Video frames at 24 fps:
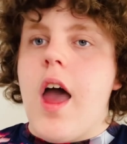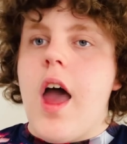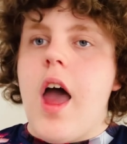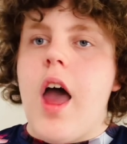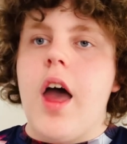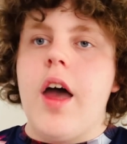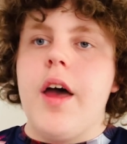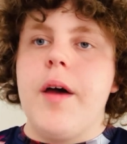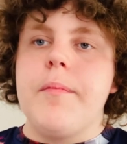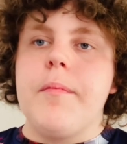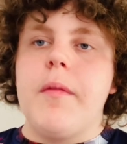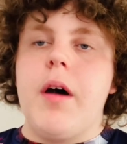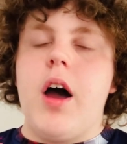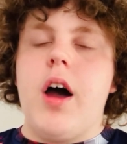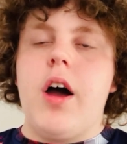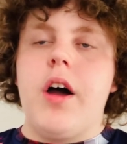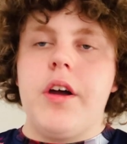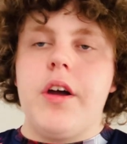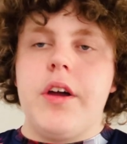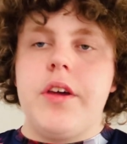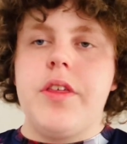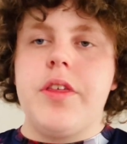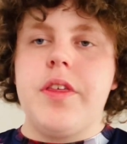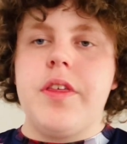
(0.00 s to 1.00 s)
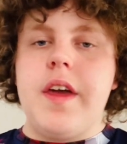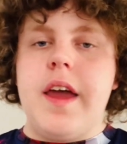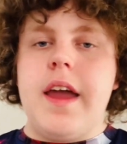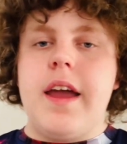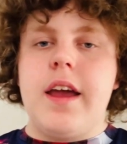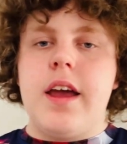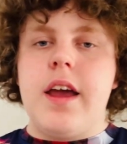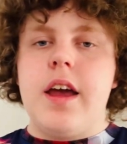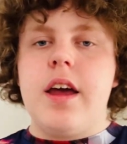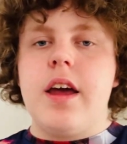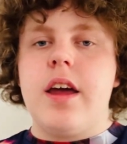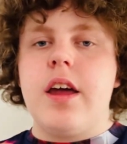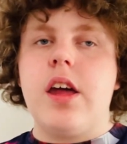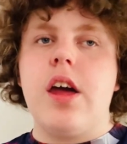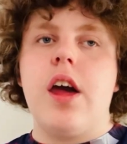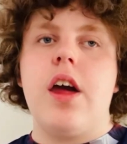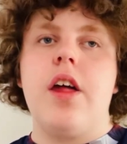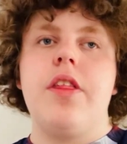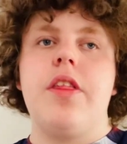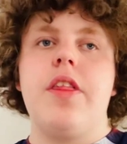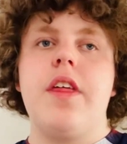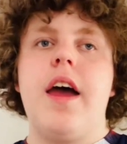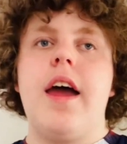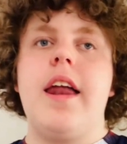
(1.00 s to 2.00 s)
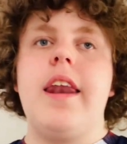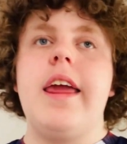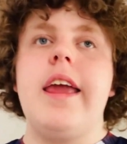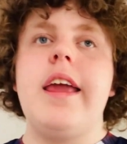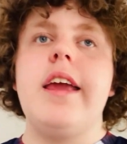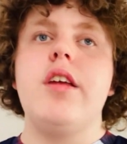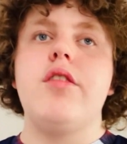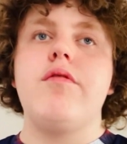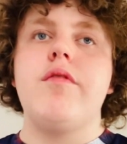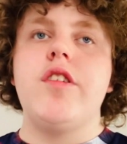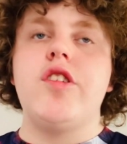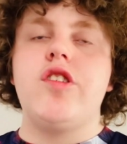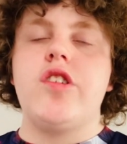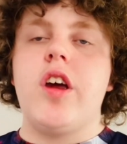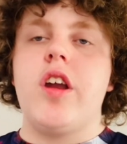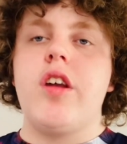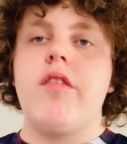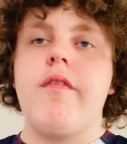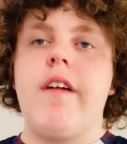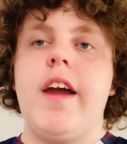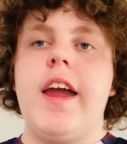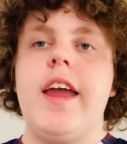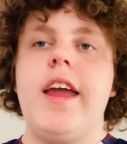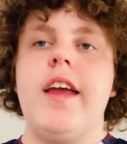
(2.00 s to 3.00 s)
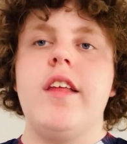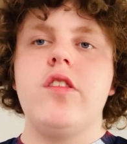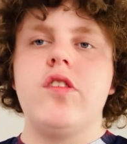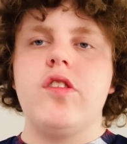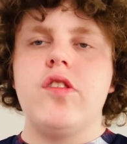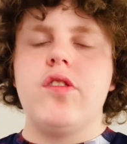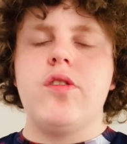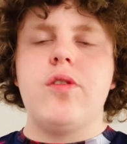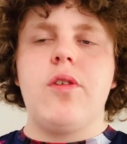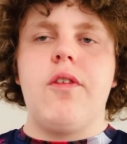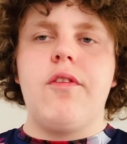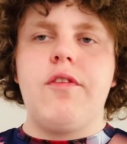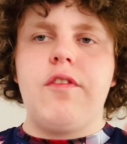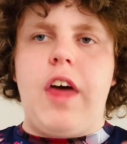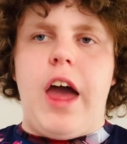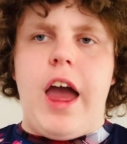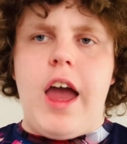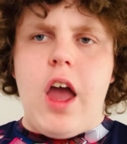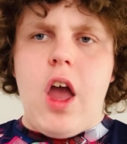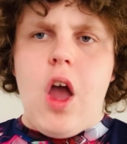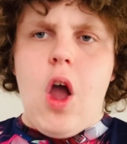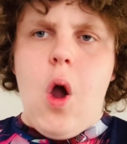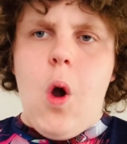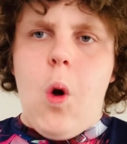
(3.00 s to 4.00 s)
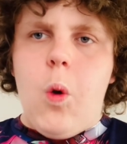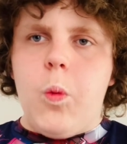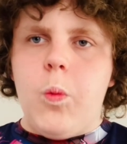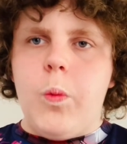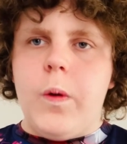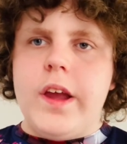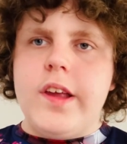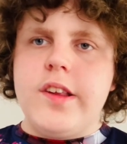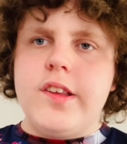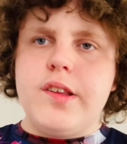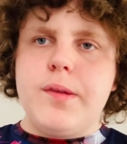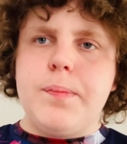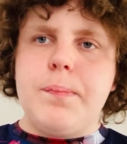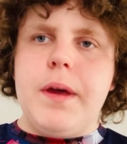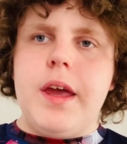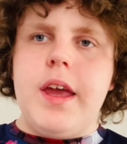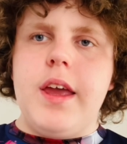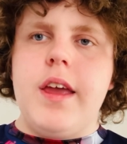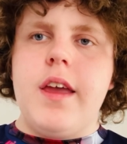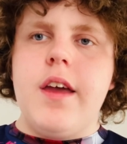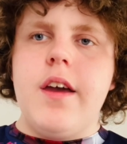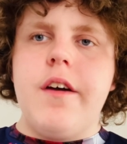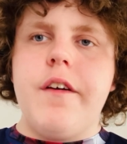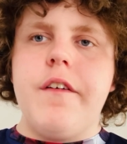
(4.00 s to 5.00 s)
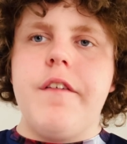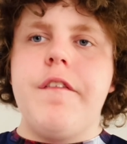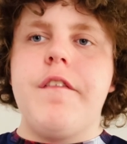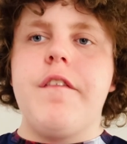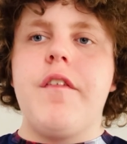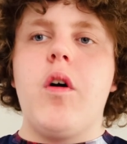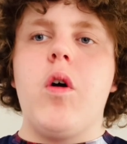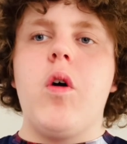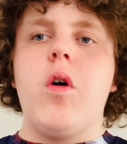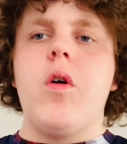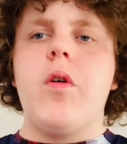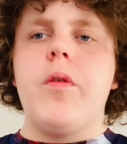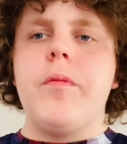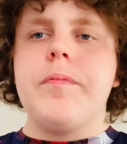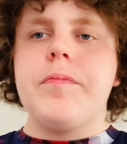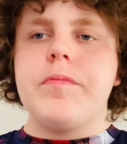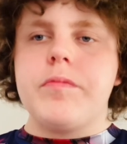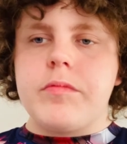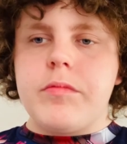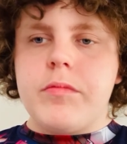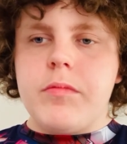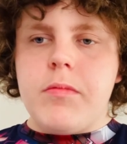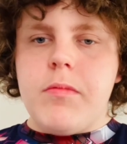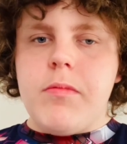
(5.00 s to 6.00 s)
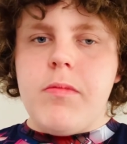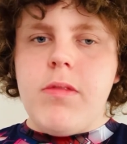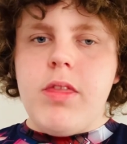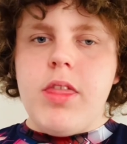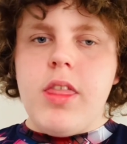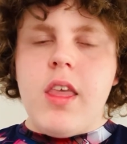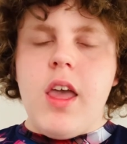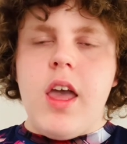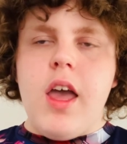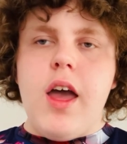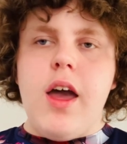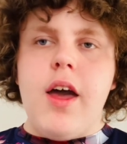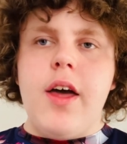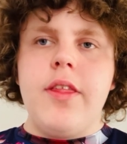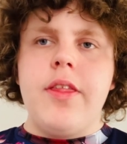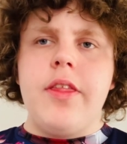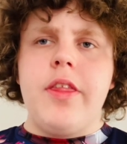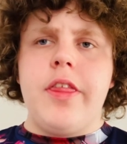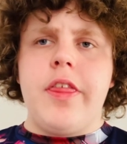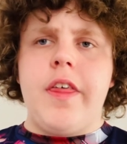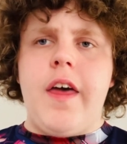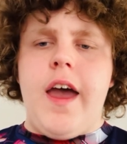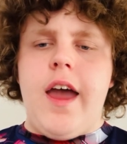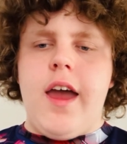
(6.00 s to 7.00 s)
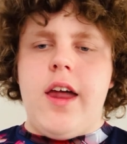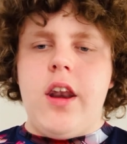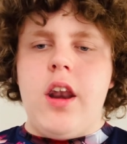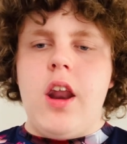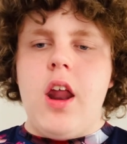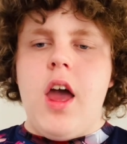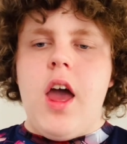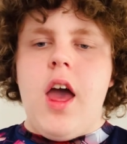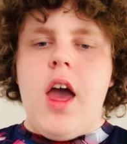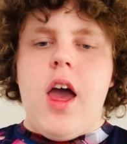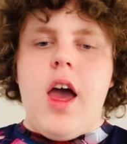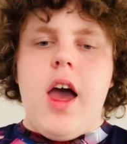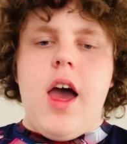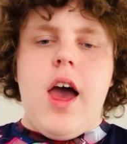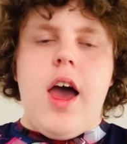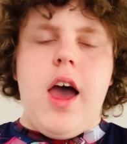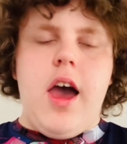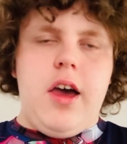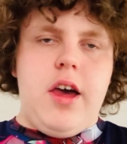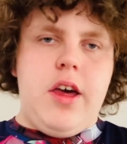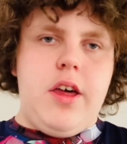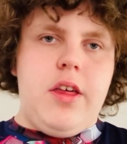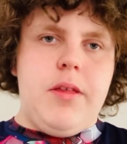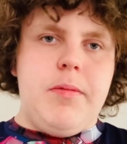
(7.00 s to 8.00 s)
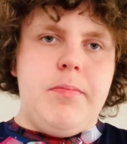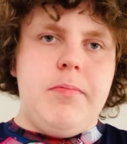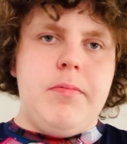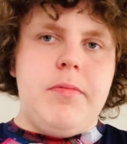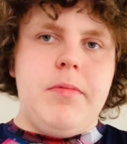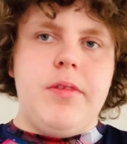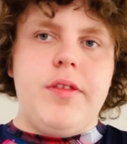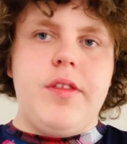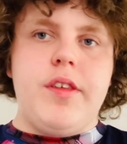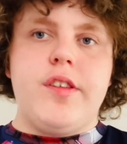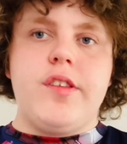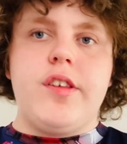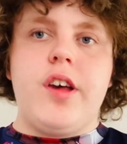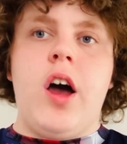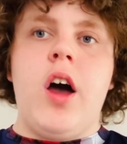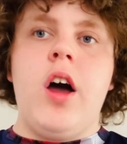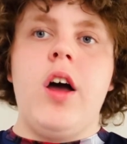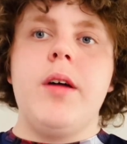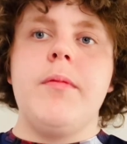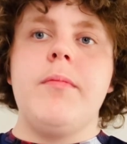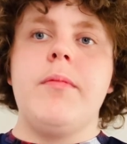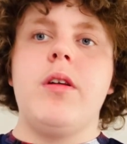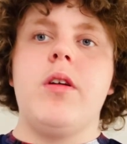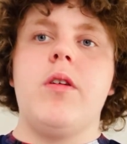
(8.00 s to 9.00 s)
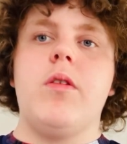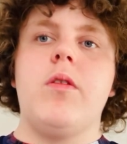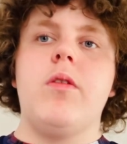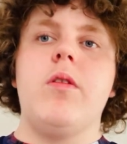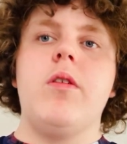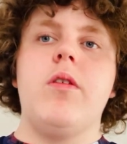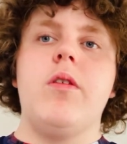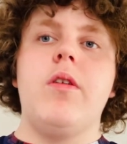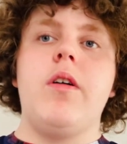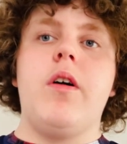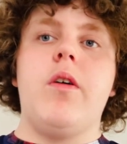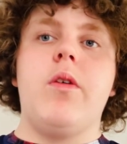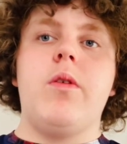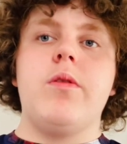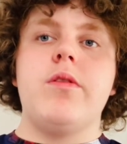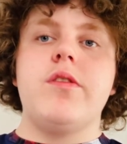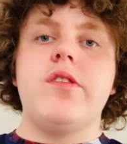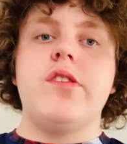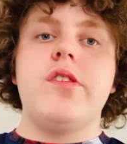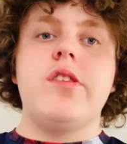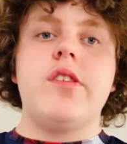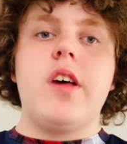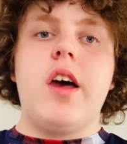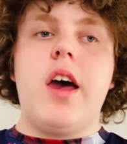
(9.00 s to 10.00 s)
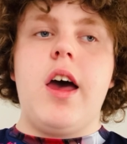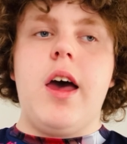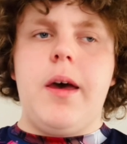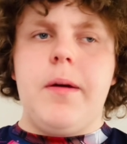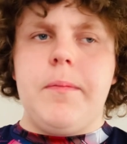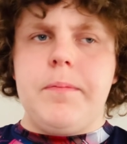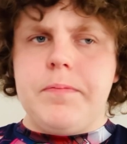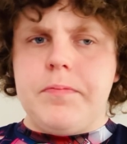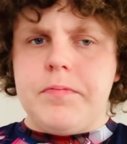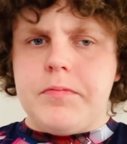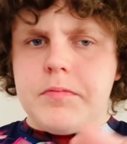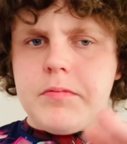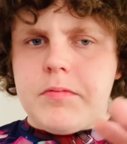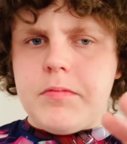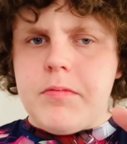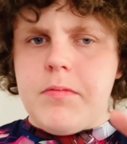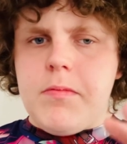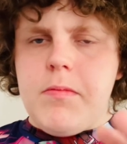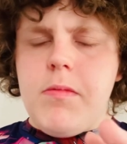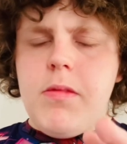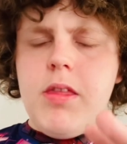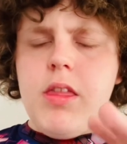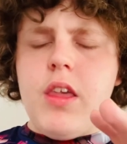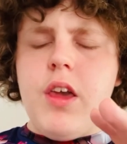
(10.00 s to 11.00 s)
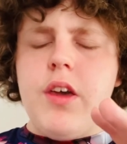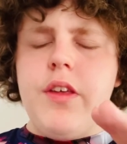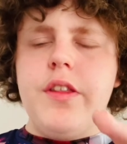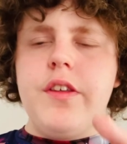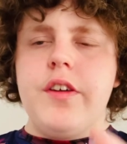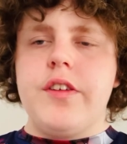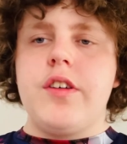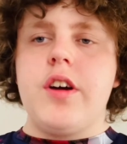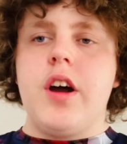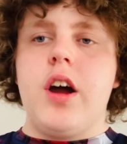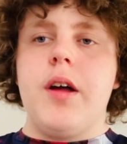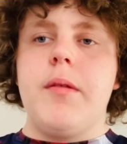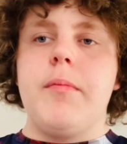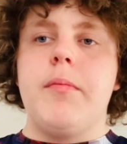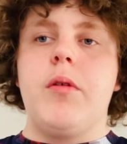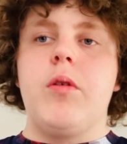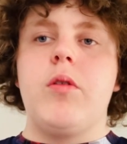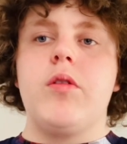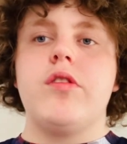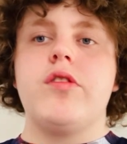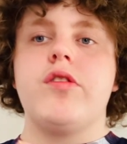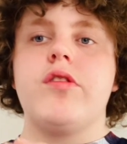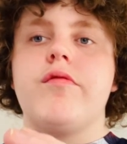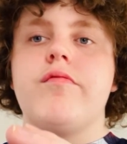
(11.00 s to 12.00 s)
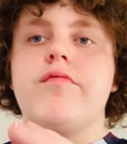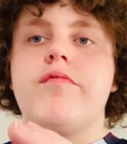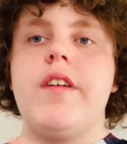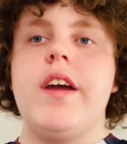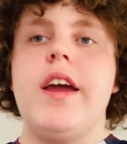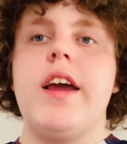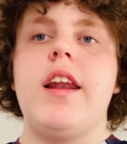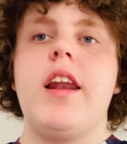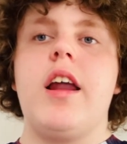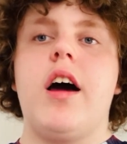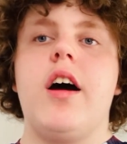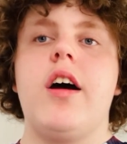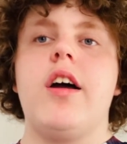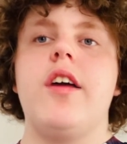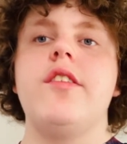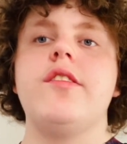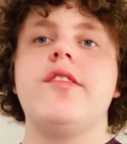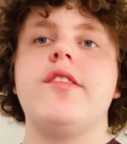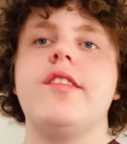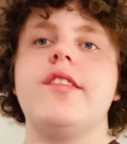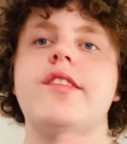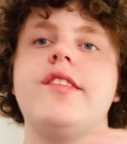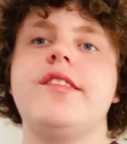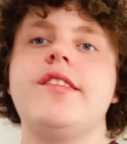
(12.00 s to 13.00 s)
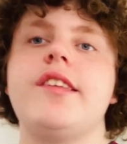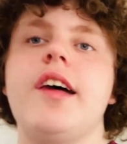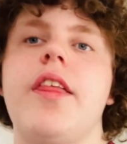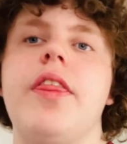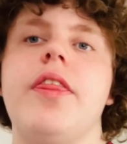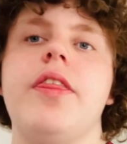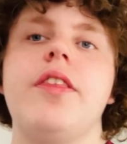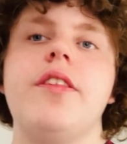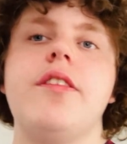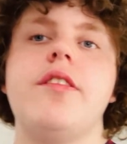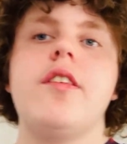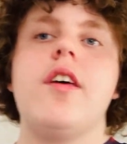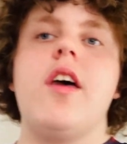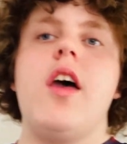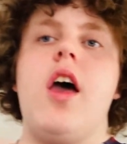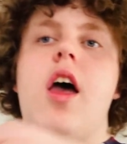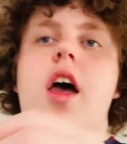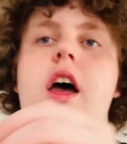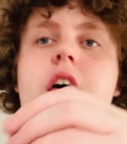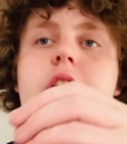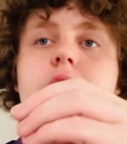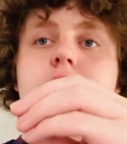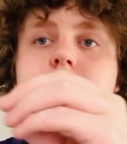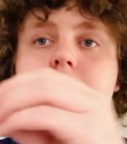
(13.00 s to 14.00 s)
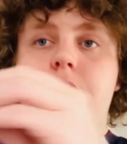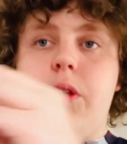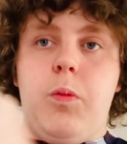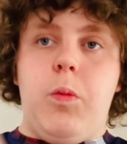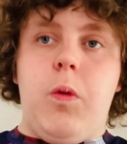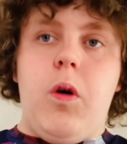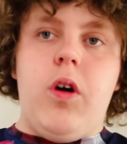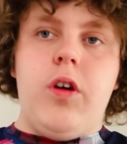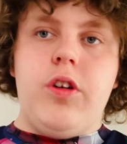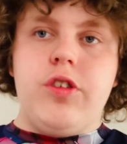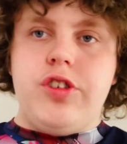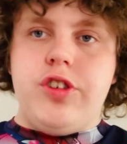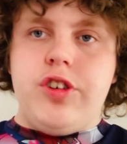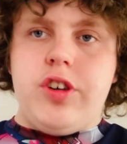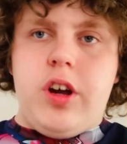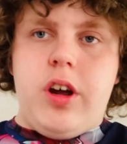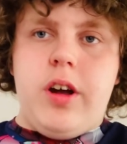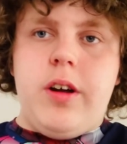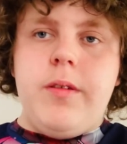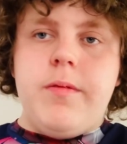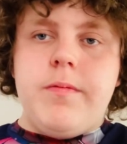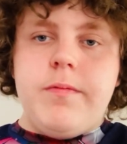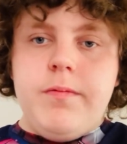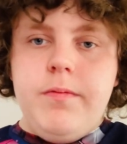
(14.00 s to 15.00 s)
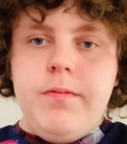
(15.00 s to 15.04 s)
I think then he'd regenerate into sort of that wispy form, and then the Time Lords, the Time Lords realise, sent the Watcher